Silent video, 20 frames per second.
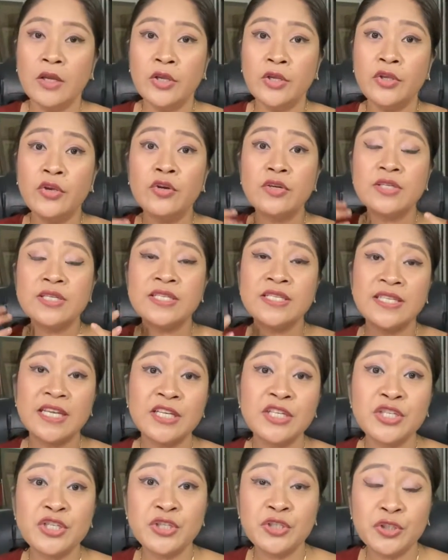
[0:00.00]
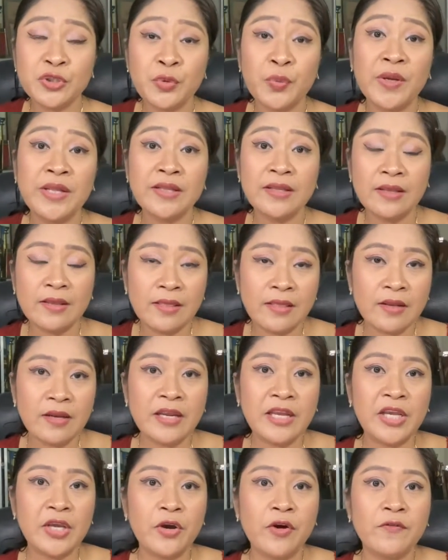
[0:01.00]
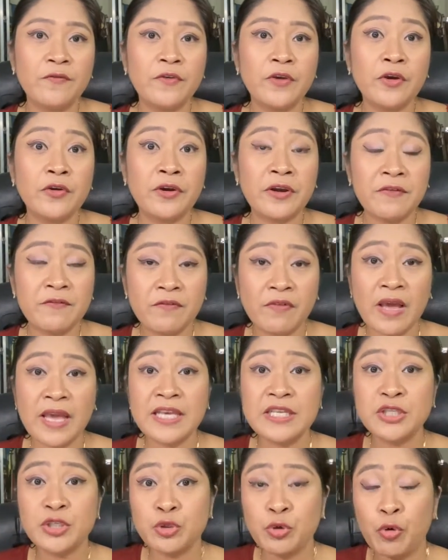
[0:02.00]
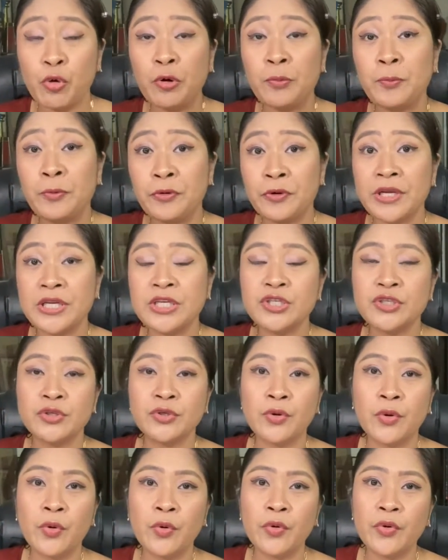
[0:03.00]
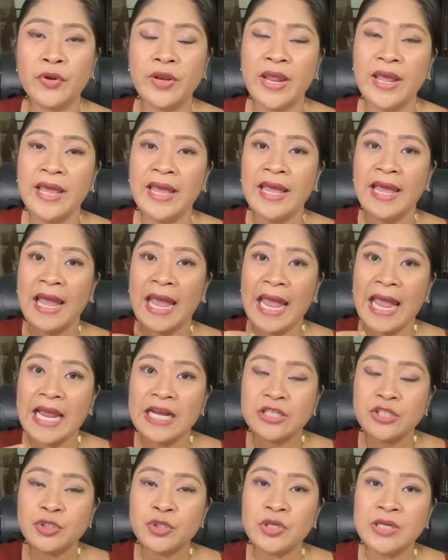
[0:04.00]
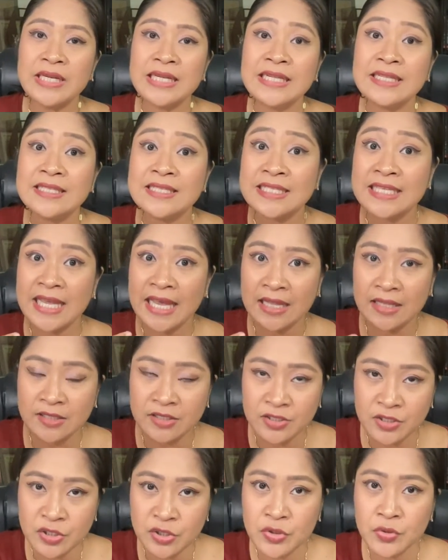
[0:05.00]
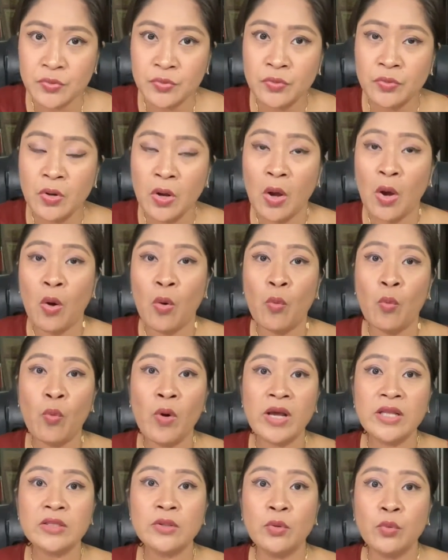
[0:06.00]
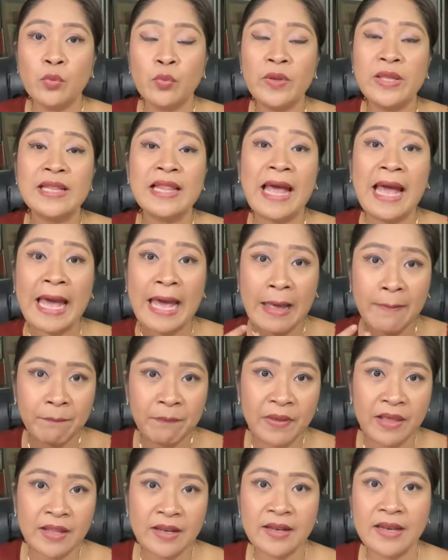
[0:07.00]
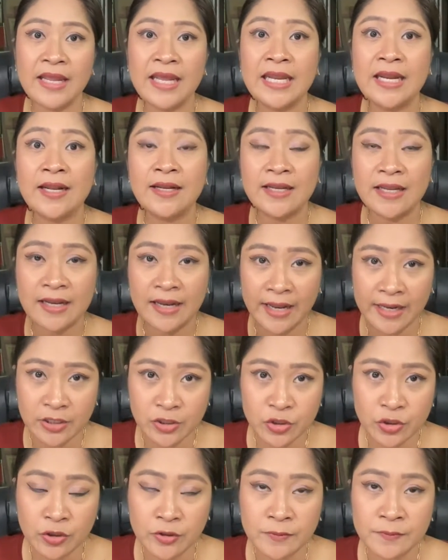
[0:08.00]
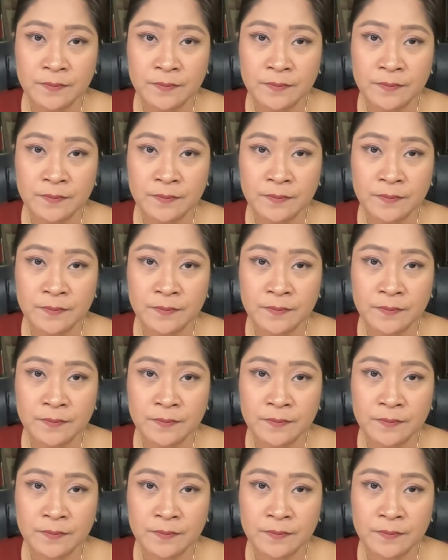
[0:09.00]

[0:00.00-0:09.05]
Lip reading: Your section 23 of your revised corporation code actually tells you what will happen in an election